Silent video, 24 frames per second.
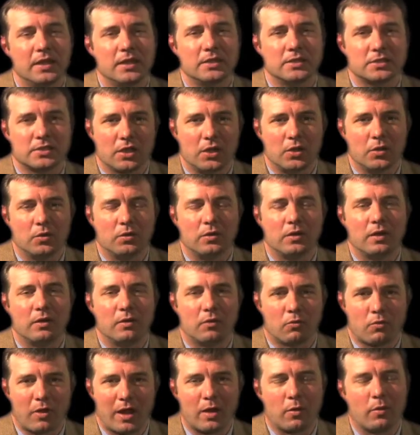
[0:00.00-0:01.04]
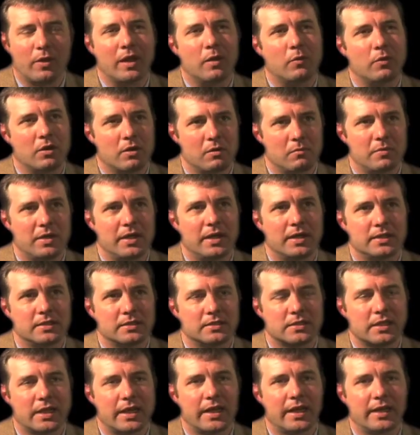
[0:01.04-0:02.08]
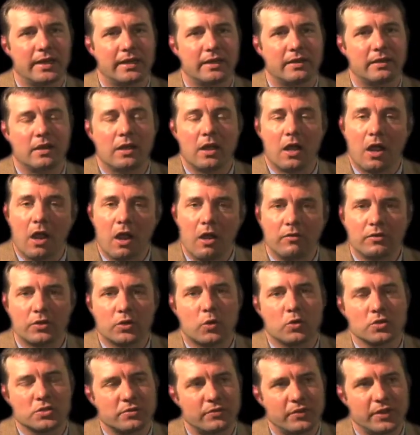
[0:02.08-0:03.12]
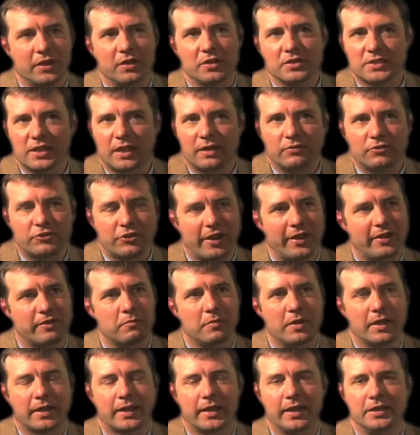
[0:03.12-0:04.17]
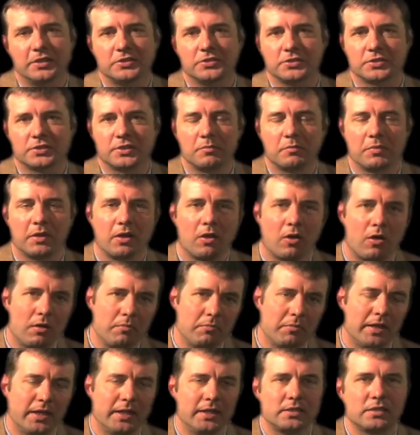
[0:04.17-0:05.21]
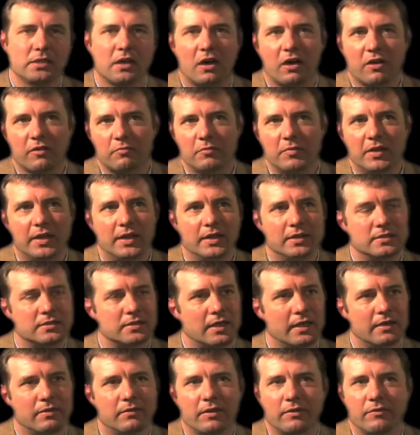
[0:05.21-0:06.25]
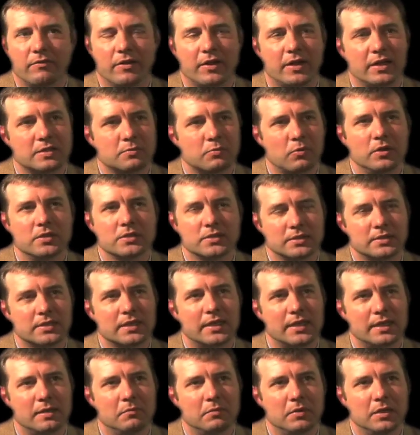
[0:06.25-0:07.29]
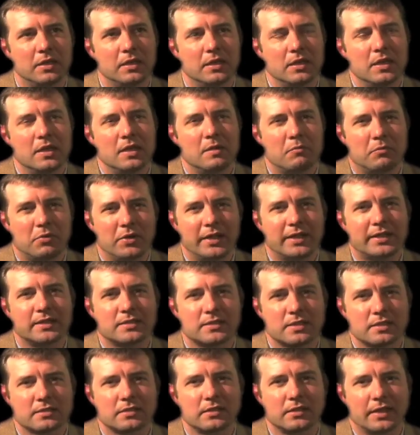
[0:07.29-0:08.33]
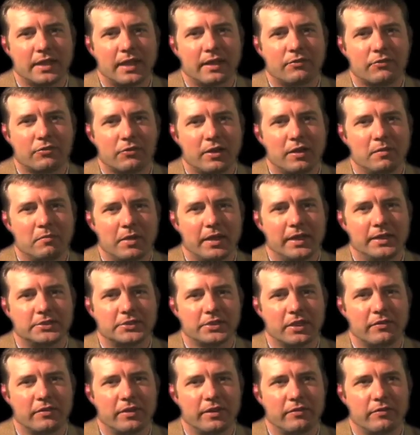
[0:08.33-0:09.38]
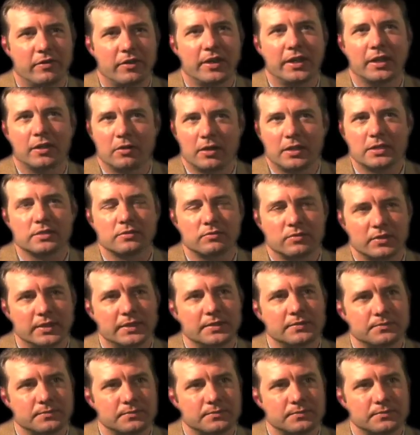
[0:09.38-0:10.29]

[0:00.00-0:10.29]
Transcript: So right away I went on meds, and over the course of years I've changed medications and been on meds, off meds at various points in time, but pretty consistently I've treated my HIV very aggressively.